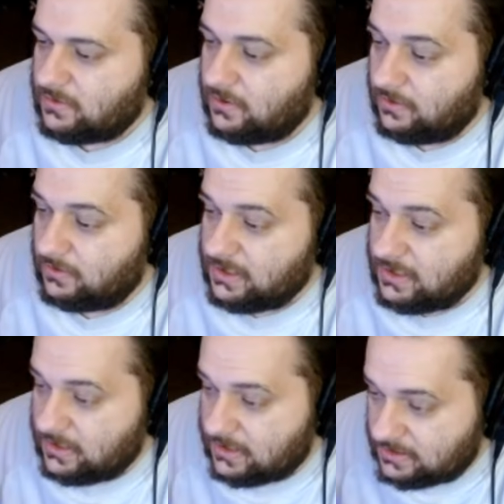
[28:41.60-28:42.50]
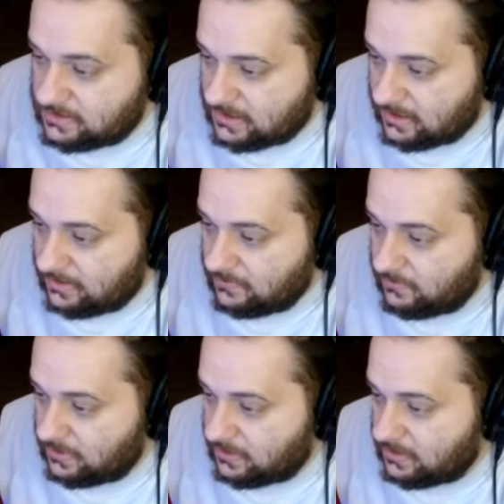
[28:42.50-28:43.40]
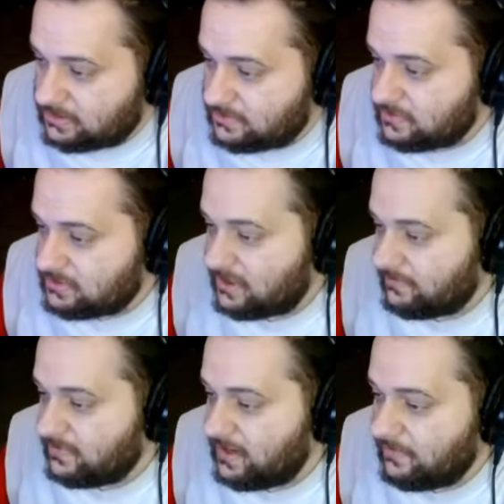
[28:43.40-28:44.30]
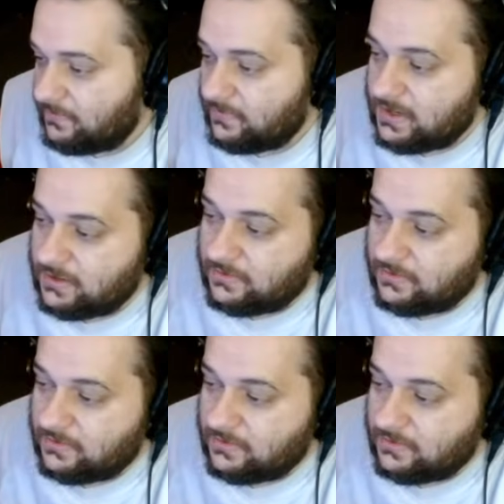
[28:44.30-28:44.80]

called Itza, where customers never